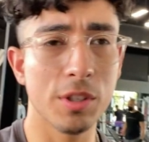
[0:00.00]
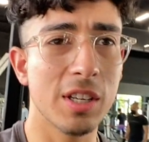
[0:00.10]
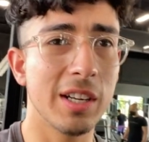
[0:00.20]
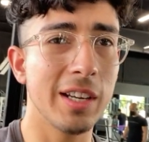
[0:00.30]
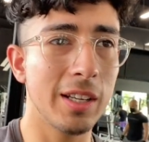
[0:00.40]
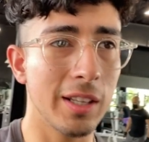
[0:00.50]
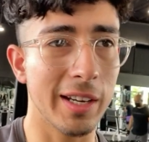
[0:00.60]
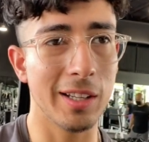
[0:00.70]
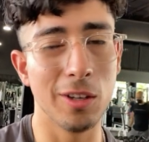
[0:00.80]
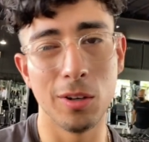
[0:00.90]
just gonna hit like
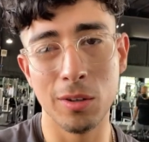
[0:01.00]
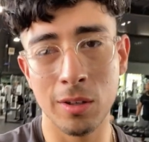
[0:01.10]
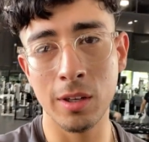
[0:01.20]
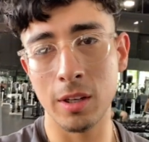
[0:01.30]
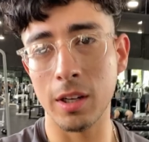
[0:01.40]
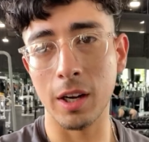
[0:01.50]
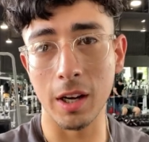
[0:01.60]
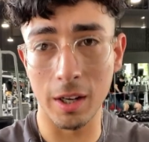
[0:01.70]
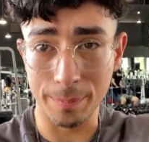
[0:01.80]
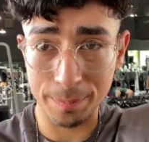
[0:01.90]
a little
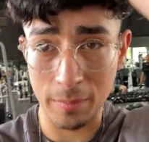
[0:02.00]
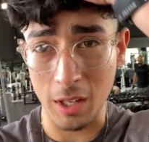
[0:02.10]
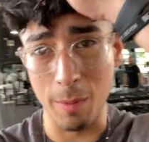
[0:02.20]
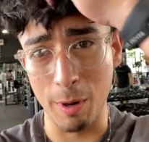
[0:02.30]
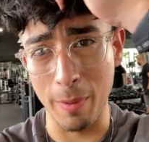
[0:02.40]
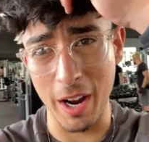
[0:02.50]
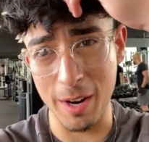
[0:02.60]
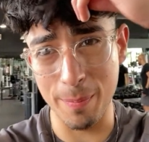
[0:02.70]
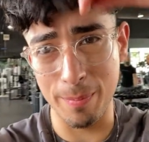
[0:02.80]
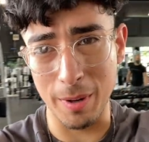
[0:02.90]
uh, upper body
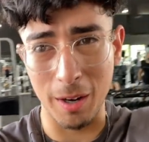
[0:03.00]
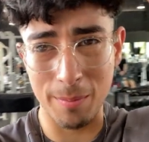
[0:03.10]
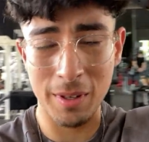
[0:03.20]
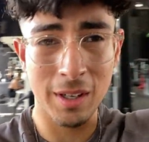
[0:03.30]
pump.